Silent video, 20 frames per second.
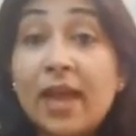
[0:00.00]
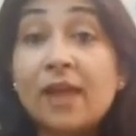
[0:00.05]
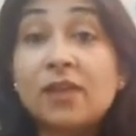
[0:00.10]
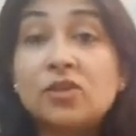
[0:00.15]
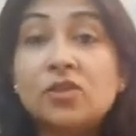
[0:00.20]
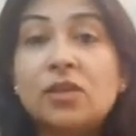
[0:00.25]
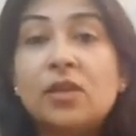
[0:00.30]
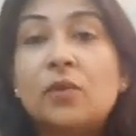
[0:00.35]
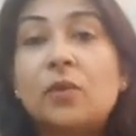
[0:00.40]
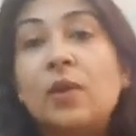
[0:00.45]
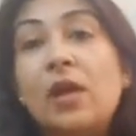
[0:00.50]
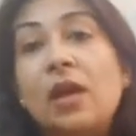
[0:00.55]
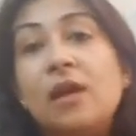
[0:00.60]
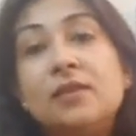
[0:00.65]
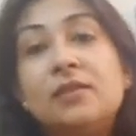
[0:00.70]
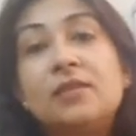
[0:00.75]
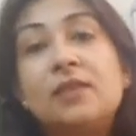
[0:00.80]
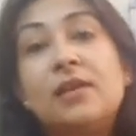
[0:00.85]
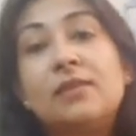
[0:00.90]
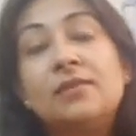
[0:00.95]
actually we are
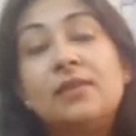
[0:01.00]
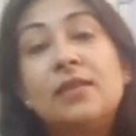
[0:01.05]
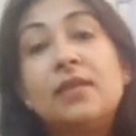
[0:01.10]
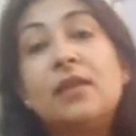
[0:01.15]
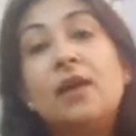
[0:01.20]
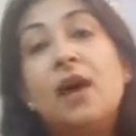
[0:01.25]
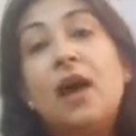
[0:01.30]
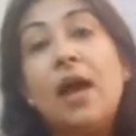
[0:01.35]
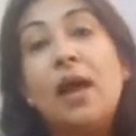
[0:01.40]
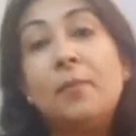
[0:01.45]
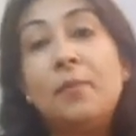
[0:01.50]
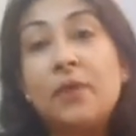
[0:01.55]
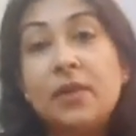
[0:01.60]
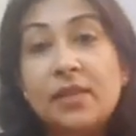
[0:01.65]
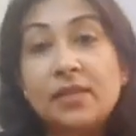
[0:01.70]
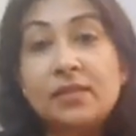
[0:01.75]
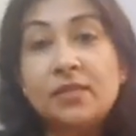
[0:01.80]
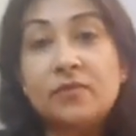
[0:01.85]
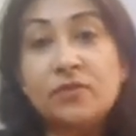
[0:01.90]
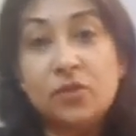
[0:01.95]
discussing
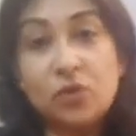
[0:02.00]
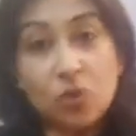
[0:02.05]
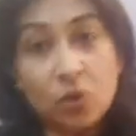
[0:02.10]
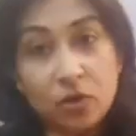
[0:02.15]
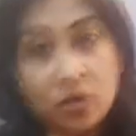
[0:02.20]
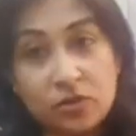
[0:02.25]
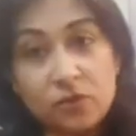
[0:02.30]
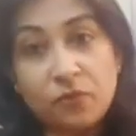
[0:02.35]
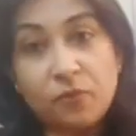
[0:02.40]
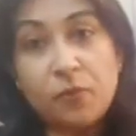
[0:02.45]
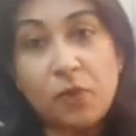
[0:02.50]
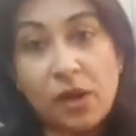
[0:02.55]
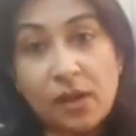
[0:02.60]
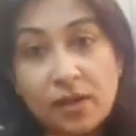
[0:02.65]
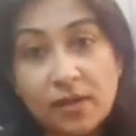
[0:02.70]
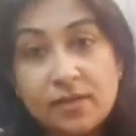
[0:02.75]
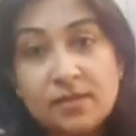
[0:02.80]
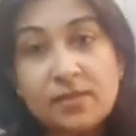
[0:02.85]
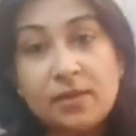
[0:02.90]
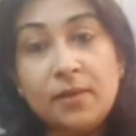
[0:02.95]
hypertensive disorders of
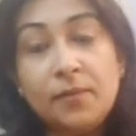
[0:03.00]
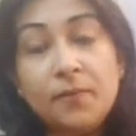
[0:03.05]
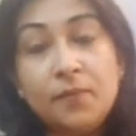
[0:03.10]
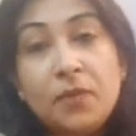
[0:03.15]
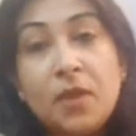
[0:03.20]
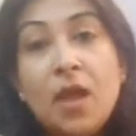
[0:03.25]
pregnancy,